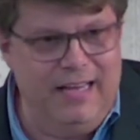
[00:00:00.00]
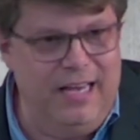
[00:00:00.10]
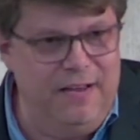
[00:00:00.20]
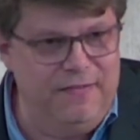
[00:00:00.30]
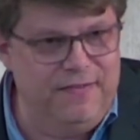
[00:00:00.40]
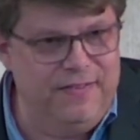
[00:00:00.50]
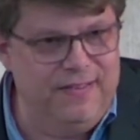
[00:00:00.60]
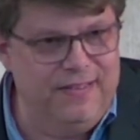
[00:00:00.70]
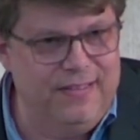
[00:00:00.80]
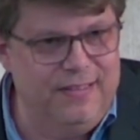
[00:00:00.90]
Eve
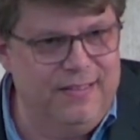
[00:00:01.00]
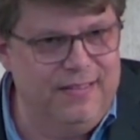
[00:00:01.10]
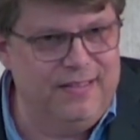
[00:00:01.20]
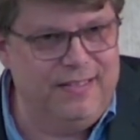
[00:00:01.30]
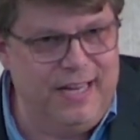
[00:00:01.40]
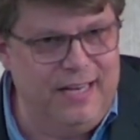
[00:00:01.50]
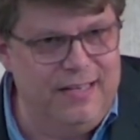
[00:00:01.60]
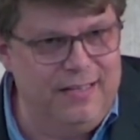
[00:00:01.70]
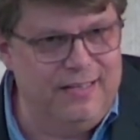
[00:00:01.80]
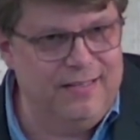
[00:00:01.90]

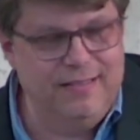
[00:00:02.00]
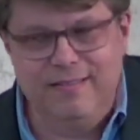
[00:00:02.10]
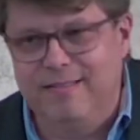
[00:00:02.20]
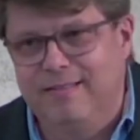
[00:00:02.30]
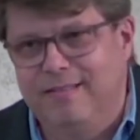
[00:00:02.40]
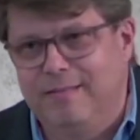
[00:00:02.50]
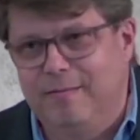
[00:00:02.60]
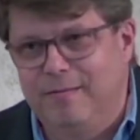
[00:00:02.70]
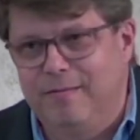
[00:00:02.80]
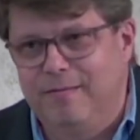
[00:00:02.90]
sinned
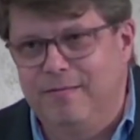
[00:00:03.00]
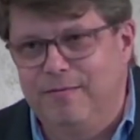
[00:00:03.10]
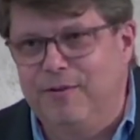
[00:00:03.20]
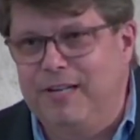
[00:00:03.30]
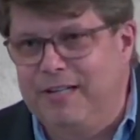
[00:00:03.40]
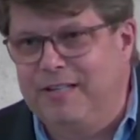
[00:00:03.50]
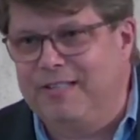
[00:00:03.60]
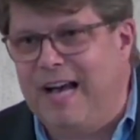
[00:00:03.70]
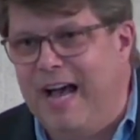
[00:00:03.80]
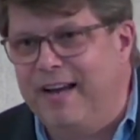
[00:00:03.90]
for the
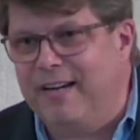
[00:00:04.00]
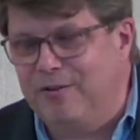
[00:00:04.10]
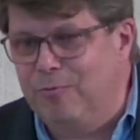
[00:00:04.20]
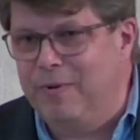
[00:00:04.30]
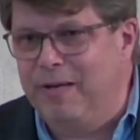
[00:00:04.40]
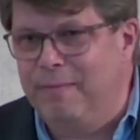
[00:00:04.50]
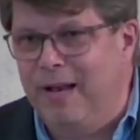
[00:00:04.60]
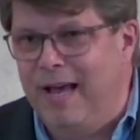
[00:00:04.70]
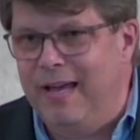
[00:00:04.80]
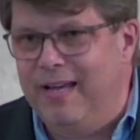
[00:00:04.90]
desire to be
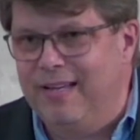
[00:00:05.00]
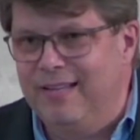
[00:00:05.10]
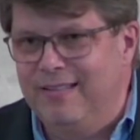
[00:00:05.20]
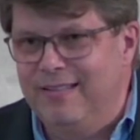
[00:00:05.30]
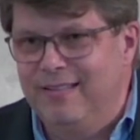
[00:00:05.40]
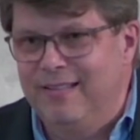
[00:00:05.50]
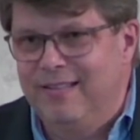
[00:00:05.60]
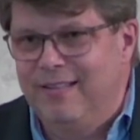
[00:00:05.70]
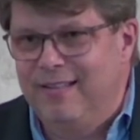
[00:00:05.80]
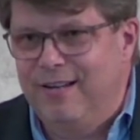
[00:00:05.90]
like
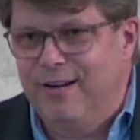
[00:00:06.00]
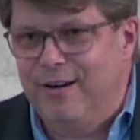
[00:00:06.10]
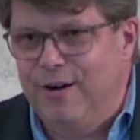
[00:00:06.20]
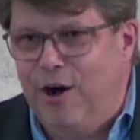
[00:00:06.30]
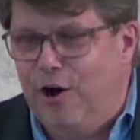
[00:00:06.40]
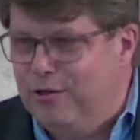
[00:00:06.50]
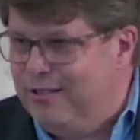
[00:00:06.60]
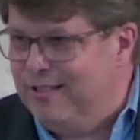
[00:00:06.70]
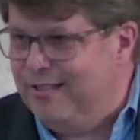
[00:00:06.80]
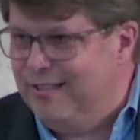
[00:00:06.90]

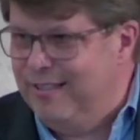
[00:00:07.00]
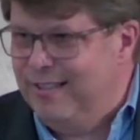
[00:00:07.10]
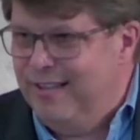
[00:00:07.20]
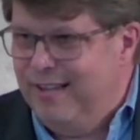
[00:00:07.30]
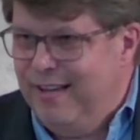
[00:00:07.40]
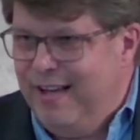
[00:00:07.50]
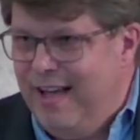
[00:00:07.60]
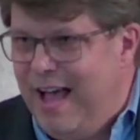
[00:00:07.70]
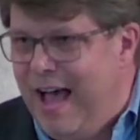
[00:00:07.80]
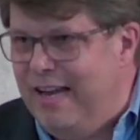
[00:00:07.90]
God.
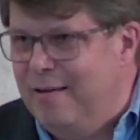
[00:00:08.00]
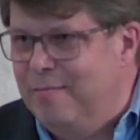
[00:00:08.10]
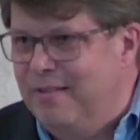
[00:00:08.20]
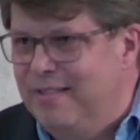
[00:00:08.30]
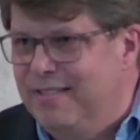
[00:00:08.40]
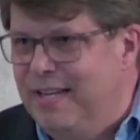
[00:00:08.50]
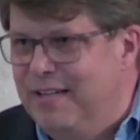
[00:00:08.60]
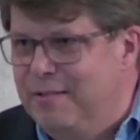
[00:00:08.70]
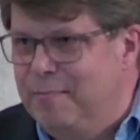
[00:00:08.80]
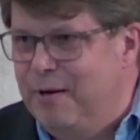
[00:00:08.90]
Adam
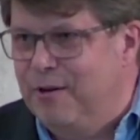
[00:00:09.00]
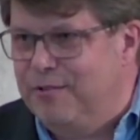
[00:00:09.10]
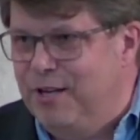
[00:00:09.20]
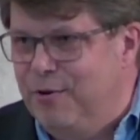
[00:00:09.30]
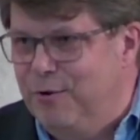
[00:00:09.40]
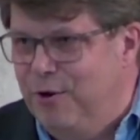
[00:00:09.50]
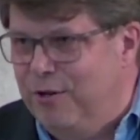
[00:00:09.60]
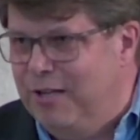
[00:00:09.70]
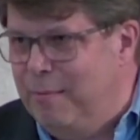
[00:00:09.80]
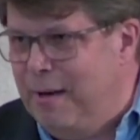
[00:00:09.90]
sinned because he could
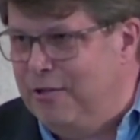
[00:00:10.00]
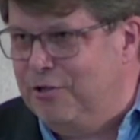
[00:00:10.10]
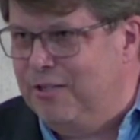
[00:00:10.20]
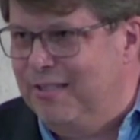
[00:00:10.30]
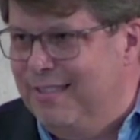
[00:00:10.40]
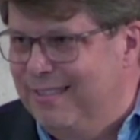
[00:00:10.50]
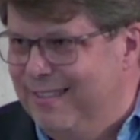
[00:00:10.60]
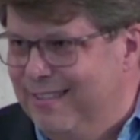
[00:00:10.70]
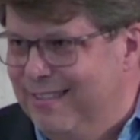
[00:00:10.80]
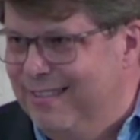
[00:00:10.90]
not imagine
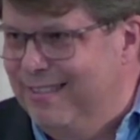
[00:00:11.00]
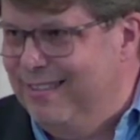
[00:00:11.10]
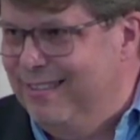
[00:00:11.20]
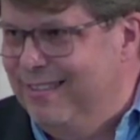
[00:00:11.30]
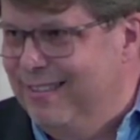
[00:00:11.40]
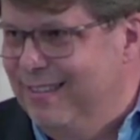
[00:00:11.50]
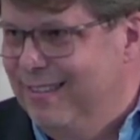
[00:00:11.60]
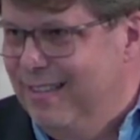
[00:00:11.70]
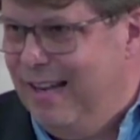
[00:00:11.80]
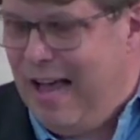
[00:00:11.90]

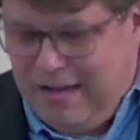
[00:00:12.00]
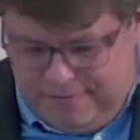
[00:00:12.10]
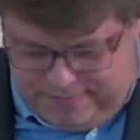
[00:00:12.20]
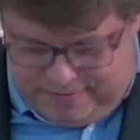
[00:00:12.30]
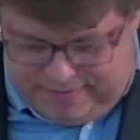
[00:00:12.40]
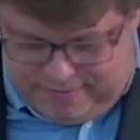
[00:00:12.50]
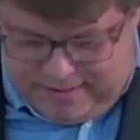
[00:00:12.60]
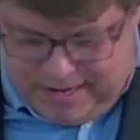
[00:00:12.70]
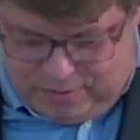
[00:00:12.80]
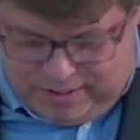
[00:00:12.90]
life
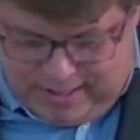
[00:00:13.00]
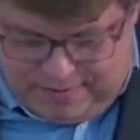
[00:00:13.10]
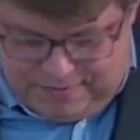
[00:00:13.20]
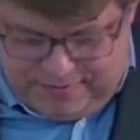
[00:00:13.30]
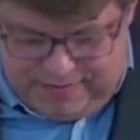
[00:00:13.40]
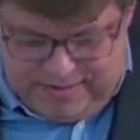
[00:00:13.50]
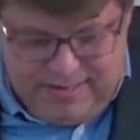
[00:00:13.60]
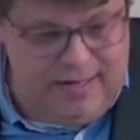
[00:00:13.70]
without Eve.